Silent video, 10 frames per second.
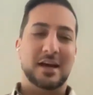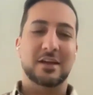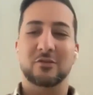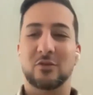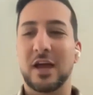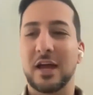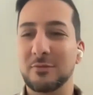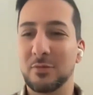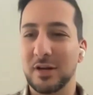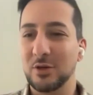And for
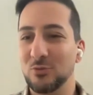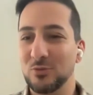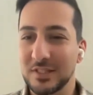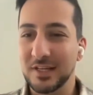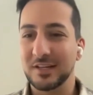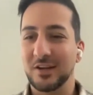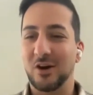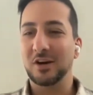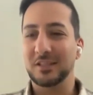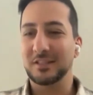anybody who's done
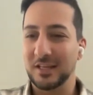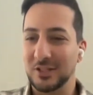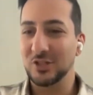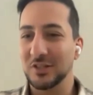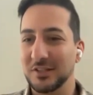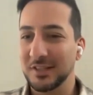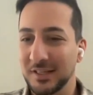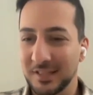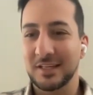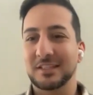architecture,
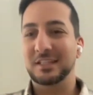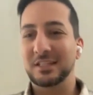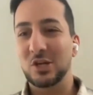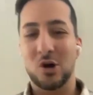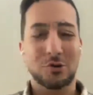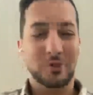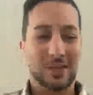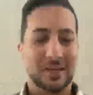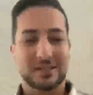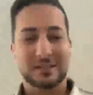they know
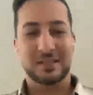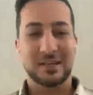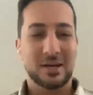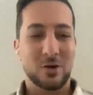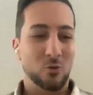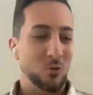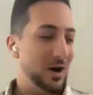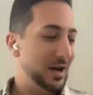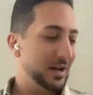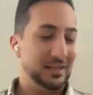that
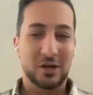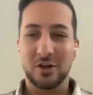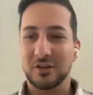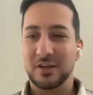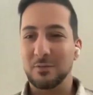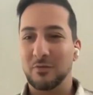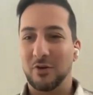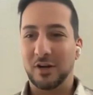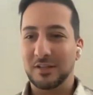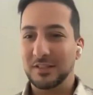why the other name
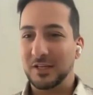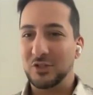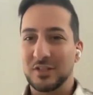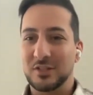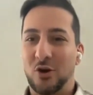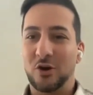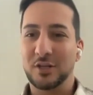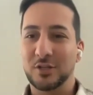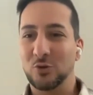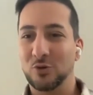of architecture is
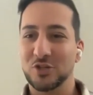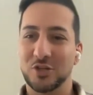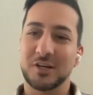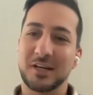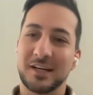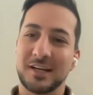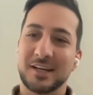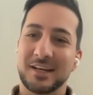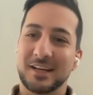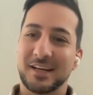architorture,
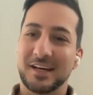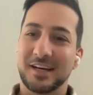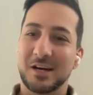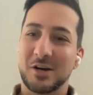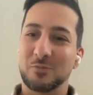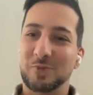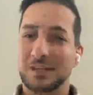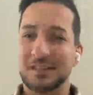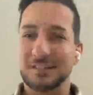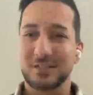
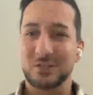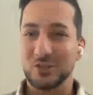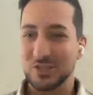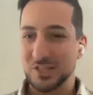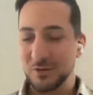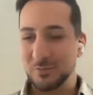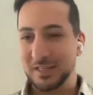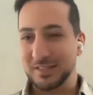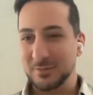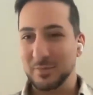because you're just going to
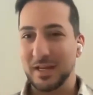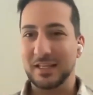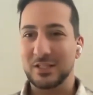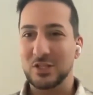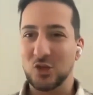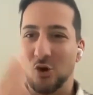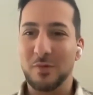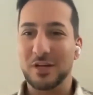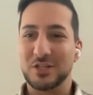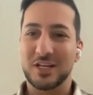be spending
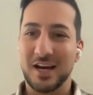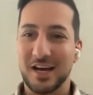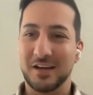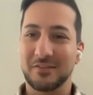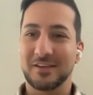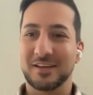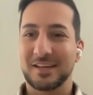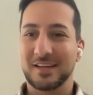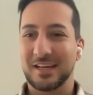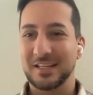so much time
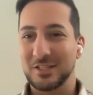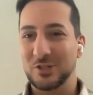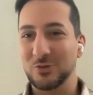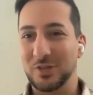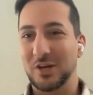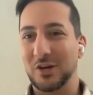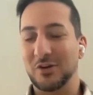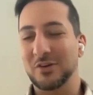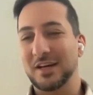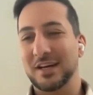in
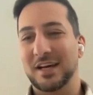studio.